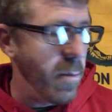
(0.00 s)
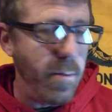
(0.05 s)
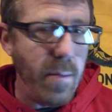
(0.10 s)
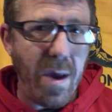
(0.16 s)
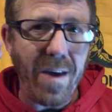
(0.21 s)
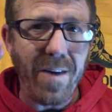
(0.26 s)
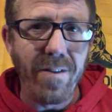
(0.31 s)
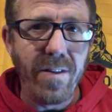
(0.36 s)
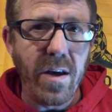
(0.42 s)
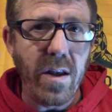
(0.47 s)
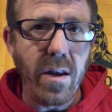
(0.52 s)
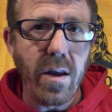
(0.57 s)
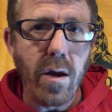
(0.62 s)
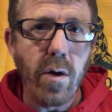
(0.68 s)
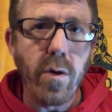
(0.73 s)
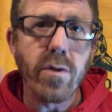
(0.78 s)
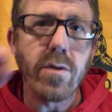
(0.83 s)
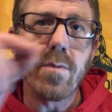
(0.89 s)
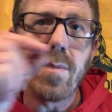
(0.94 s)
make
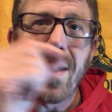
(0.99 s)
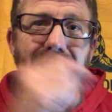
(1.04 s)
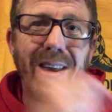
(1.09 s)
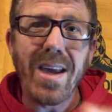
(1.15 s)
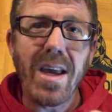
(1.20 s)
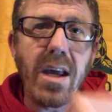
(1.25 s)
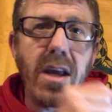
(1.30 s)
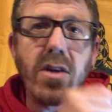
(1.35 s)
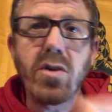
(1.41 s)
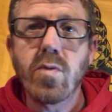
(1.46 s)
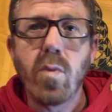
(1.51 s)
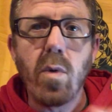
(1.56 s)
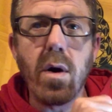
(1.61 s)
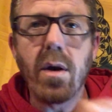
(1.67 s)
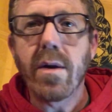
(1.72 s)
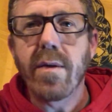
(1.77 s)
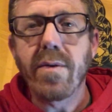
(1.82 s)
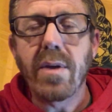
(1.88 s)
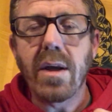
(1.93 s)
videos about each
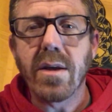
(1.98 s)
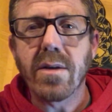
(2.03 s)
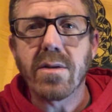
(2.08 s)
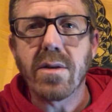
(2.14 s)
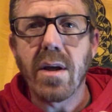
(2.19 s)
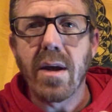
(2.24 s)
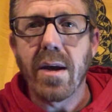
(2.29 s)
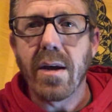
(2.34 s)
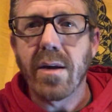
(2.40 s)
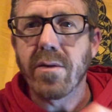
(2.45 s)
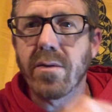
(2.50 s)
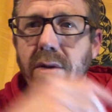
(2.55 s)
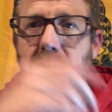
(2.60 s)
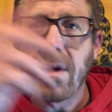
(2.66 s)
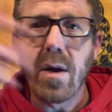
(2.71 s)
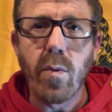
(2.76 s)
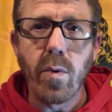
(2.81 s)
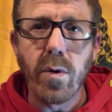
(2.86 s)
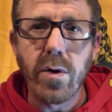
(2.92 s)
one of these things,
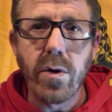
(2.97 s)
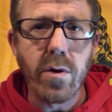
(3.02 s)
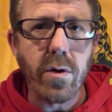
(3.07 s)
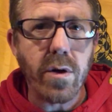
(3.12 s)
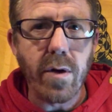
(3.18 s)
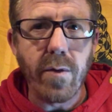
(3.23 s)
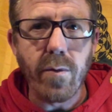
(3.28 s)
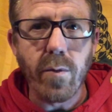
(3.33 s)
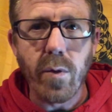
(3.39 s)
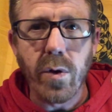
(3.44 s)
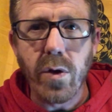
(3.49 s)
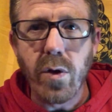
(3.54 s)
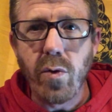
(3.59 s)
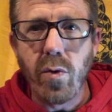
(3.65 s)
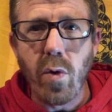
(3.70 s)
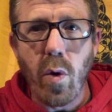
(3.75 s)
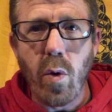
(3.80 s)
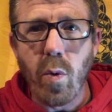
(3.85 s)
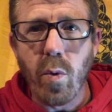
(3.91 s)
and then when
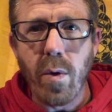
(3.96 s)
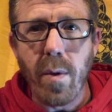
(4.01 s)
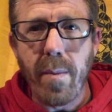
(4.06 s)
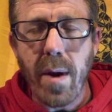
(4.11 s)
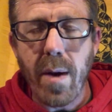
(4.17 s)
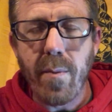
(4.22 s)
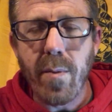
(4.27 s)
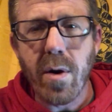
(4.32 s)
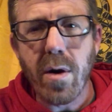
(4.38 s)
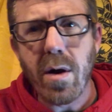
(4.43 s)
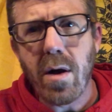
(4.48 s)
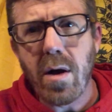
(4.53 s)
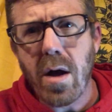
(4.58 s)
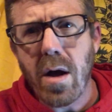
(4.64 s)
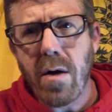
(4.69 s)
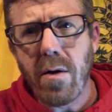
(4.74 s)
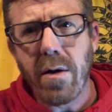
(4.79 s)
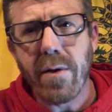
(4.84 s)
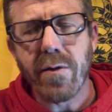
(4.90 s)
you don't remember,
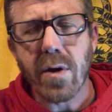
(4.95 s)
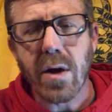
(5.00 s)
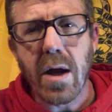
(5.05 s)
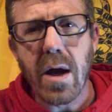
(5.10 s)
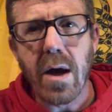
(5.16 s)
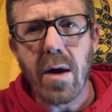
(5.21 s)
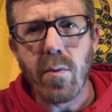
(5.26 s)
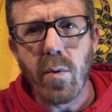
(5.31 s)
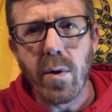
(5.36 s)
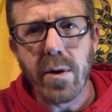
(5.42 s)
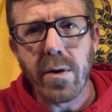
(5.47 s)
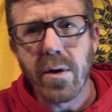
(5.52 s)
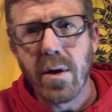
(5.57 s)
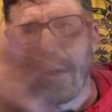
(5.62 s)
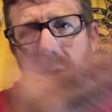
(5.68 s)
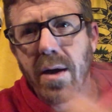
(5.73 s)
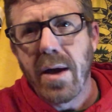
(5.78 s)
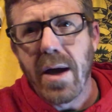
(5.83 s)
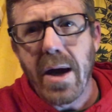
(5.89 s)
oh, I forgot
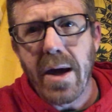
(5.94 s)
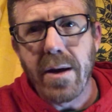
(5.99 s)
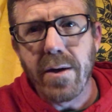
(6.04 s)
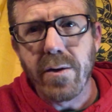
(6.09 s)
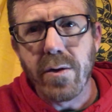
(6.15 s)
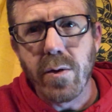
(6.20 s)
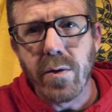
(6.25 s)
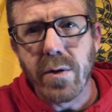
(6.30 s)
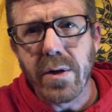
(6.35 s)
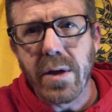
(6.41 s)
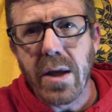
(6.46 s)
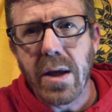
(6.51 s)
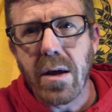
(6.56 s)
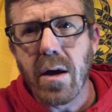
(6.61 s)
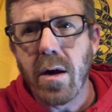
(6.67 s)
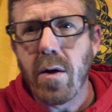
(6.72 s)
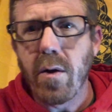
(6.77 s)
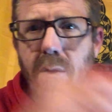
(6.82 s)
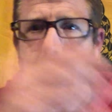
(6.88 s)
how to do the
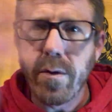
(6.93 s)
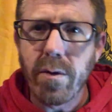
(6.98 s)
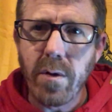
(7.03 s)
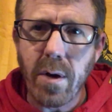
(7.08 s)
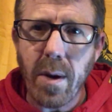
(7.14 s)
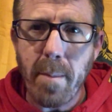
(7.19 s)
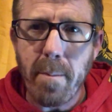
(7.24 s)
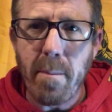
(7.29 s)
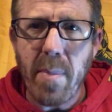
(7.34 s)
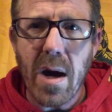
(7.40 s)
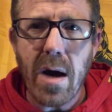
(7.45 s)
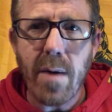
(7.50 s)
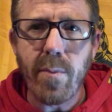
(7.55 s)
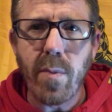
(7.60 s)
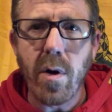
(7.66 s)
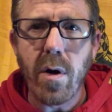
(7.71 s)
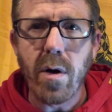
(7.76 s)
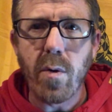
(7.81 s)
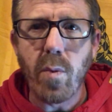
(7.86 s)
Digo, you can
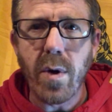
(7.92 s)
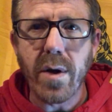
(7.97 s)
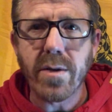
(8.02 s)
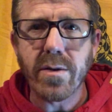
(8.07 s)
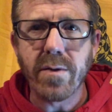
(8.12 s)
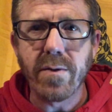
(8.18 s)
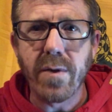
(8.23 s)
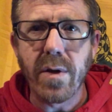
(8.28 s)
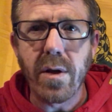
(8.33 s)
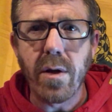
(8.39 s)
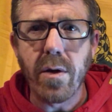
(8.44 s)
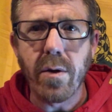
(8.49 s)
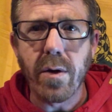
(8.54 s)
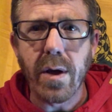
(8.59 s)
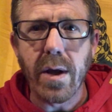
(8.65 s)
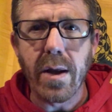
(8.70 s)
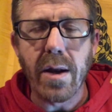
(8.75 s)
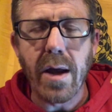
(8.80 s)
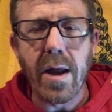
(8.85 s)
pop on, watch the video
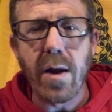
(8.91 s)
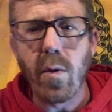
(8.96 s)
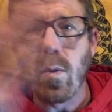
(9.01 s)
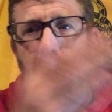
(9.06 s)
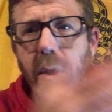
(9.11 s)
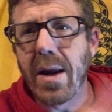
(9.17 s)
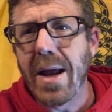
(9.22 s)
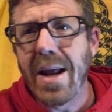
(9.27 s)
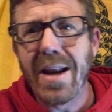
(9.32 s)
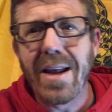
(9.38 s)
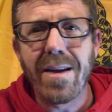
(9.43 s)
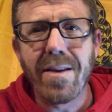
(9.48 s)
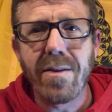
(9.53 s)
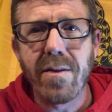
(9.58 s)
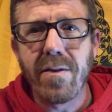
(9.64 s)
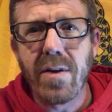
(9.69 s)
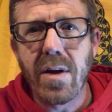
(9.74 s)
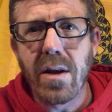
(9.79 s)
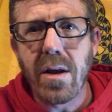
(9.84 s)
again. I don't want any
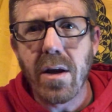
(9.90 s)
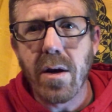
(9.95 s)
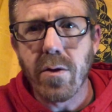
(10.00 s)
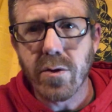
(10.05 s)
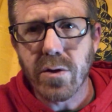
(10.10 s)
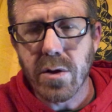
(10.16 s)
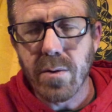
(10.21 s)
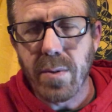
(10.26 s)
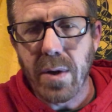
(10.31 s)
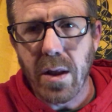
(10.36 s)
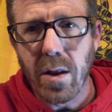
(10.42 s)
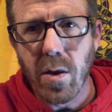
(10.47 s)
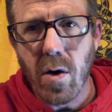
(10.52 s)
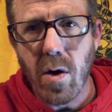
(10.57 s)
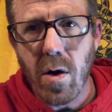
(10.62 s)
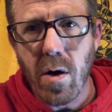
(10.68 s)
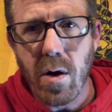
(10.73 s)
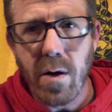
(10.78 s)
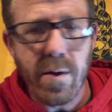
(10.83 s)
of the videos to be
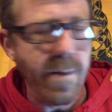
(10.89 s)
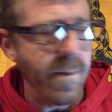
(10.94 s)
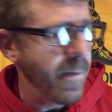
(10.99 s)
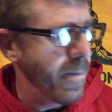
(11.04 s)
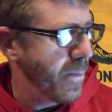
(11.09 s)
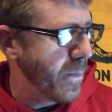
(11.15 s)
long,